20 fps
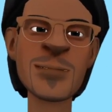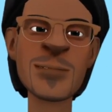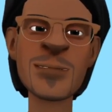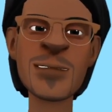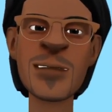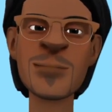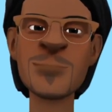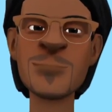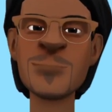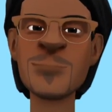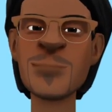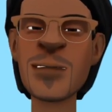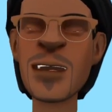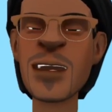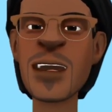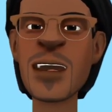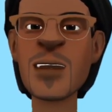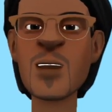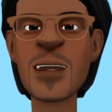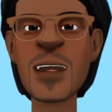English
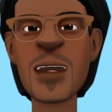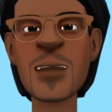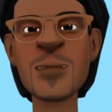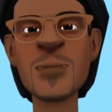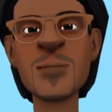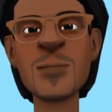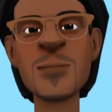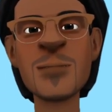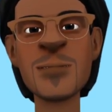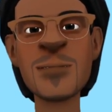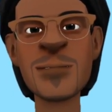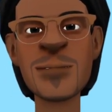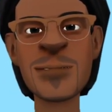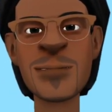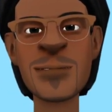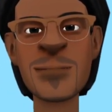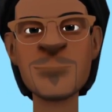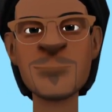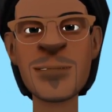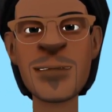language,
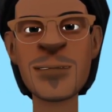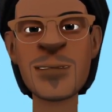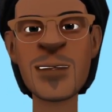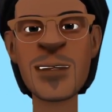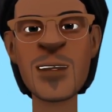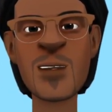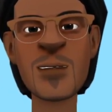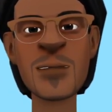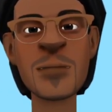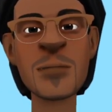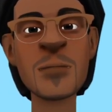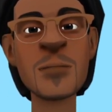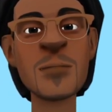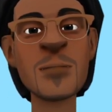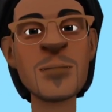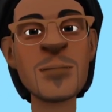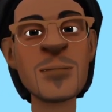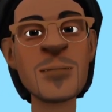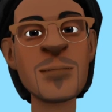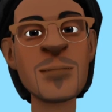year 6.
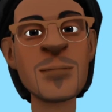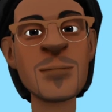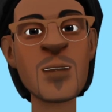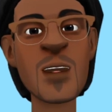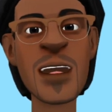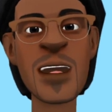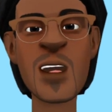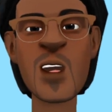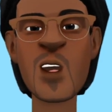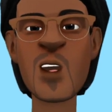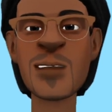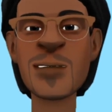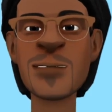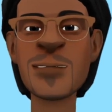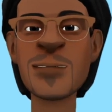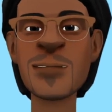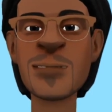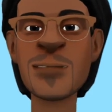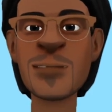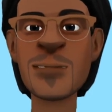Topic
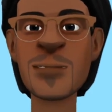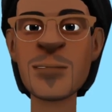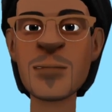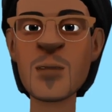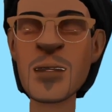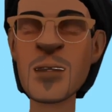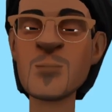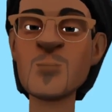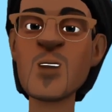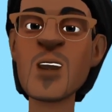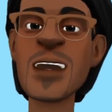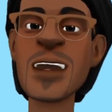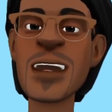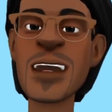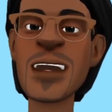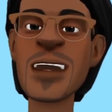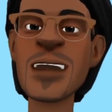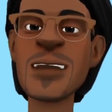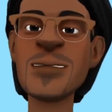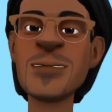
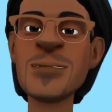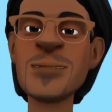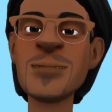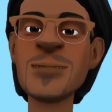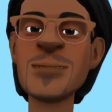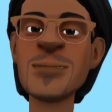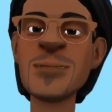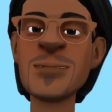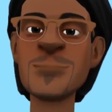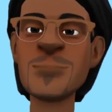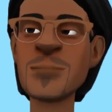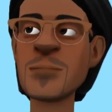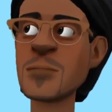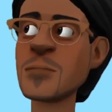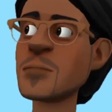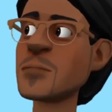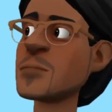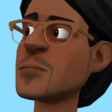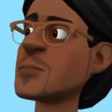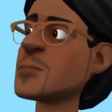Obligations.
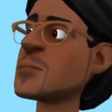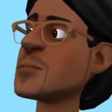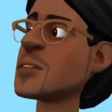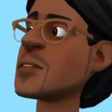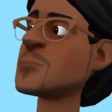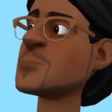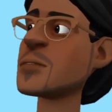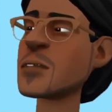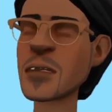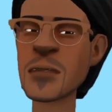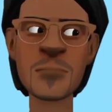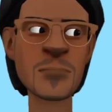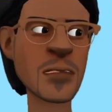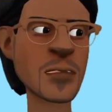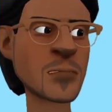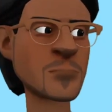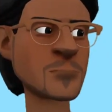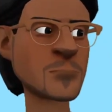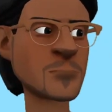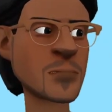In this
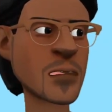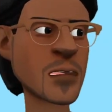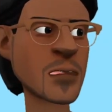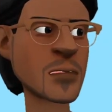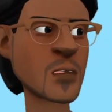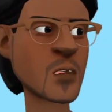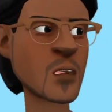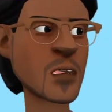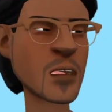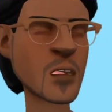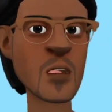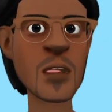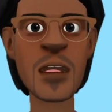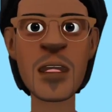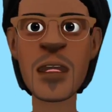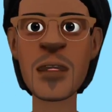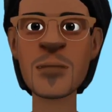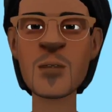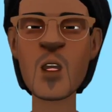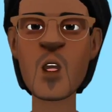lesson, we will
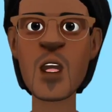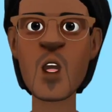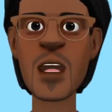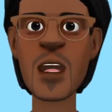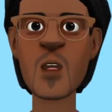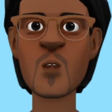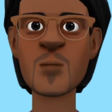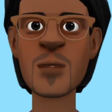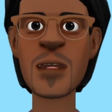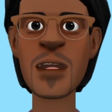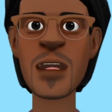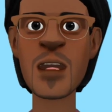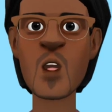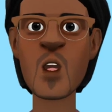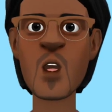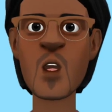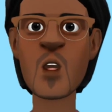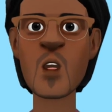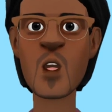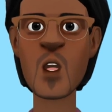learn about using
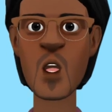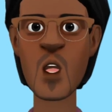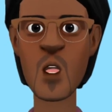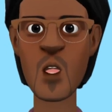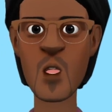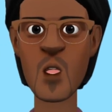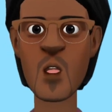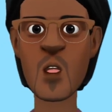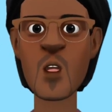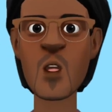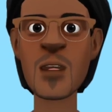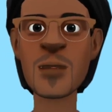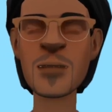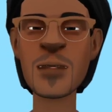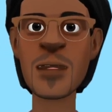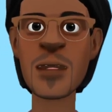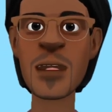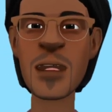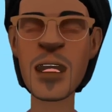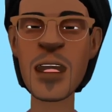obligations in
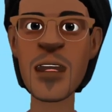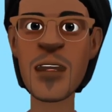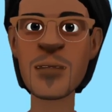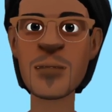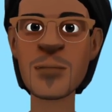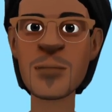sentence.